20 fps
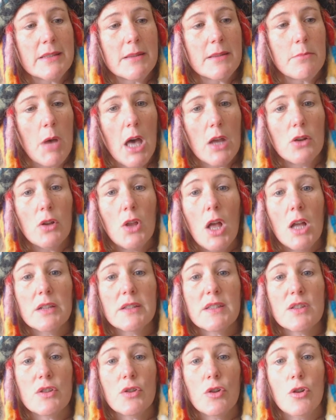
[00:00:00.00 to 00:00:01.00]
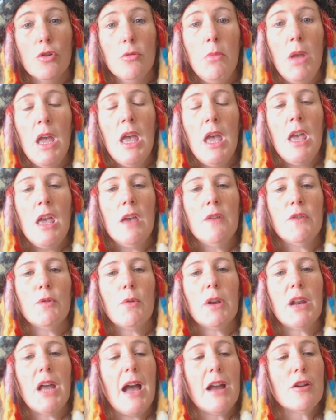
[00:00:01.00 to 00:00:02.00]
me as a model on Zoom. If
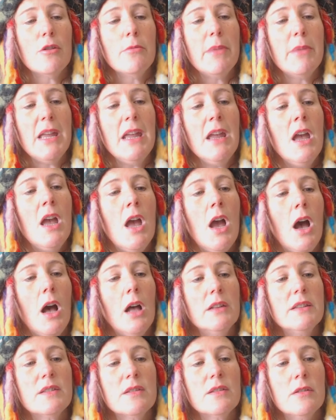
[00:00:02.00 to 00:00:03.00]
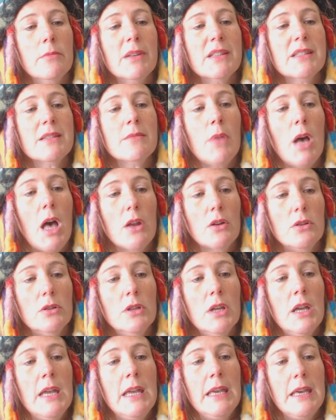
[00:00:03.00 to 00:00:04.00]
you want to hire me on Zoom as a
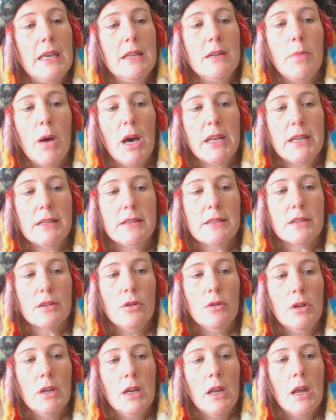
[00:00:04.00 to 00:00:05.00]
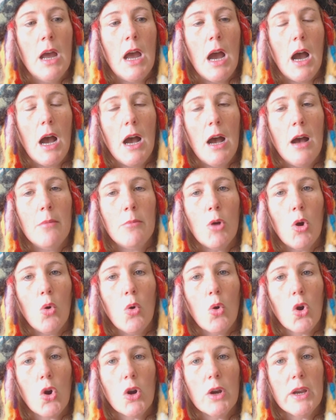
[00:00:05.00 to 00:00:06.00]
model in a bodysuit
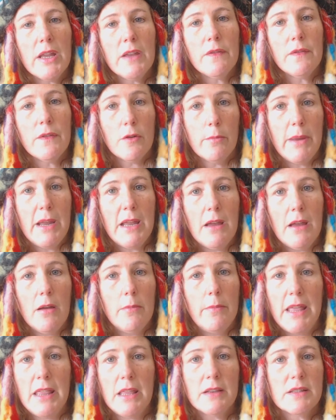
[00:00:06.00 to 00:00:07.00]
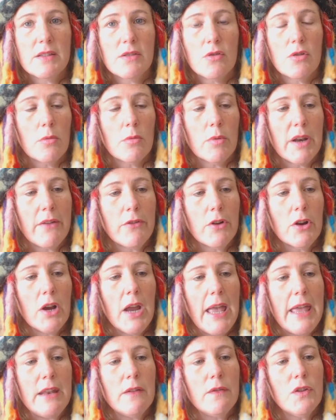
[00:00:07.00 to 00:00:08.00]
or a bathing suit or
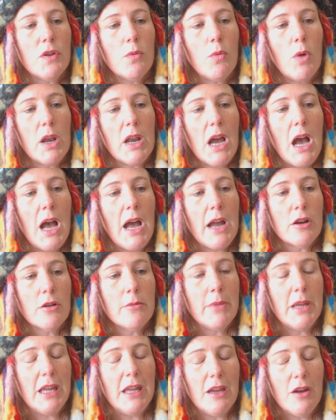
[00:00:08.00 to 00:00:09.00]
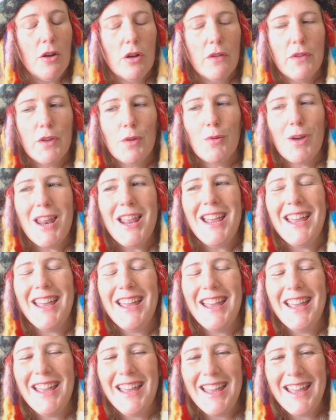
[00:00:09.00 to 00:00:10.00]
whatever. And if you want to hire me, or if you want
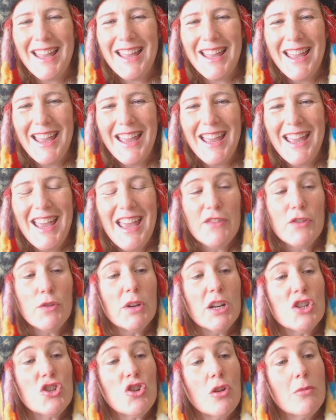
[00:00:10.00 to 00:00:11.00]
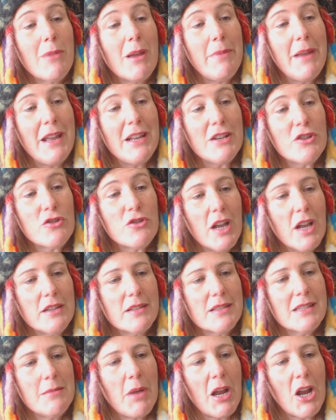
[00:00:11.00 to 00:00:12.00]
to join my Patreon
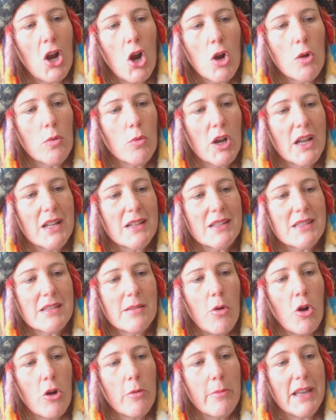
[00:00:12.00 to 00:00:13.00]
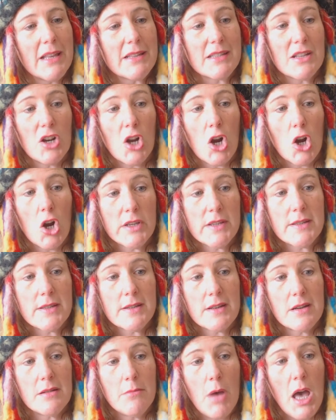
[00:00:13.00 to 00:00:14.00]
to see my artwork and support me as an
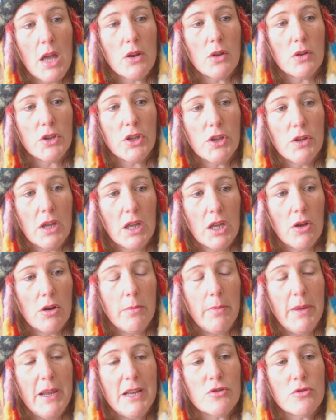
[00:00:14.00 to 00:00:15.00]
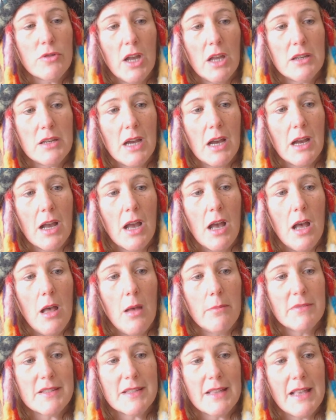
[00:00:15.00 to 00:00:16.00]
artist and a model, you can go to
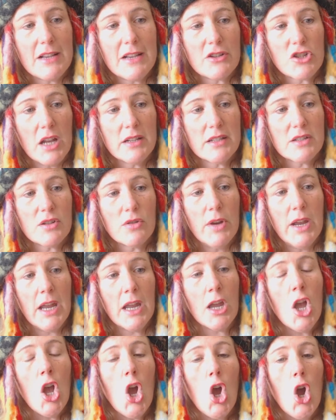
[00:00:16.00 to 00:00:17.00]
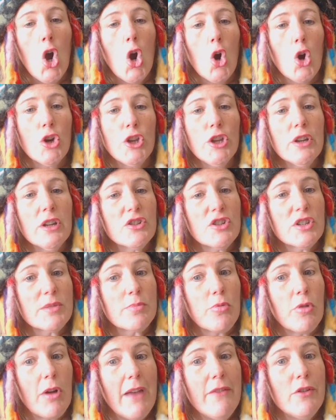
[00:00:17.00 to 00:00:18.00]
patreon.com/goddesskring. Or you can
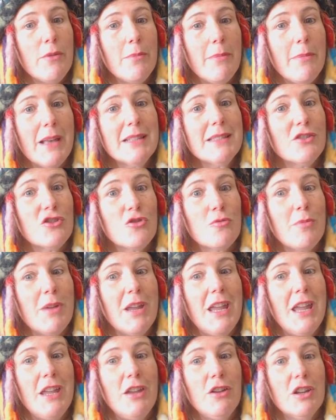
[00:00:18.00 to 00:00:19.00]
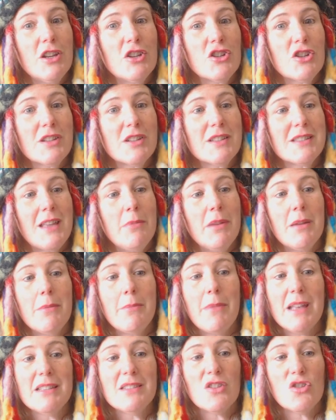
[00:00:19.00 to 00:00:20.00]
just private message me. You can just send me
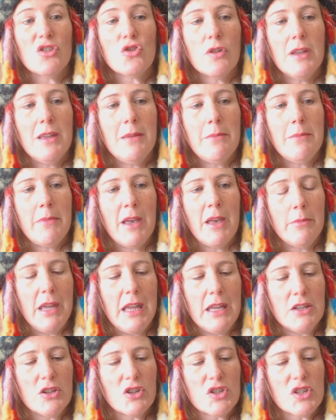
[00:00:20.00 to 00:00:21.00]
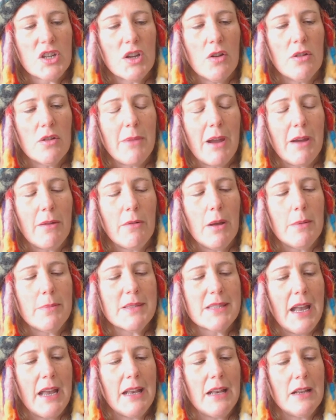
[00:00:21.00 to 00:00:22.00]
a message or email me. Just go to my
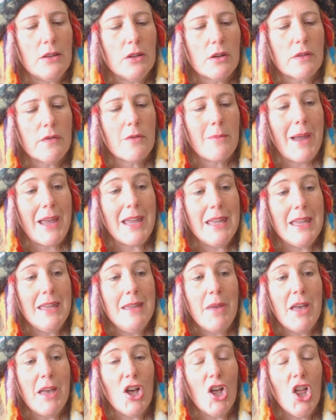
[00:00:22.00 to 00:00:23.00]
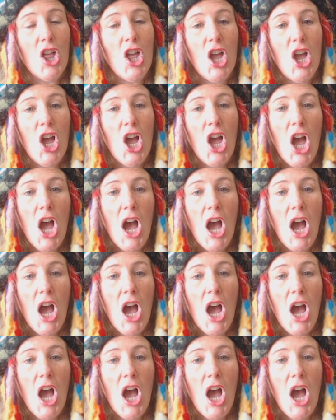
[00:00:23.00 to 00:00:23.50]
website and look for my email.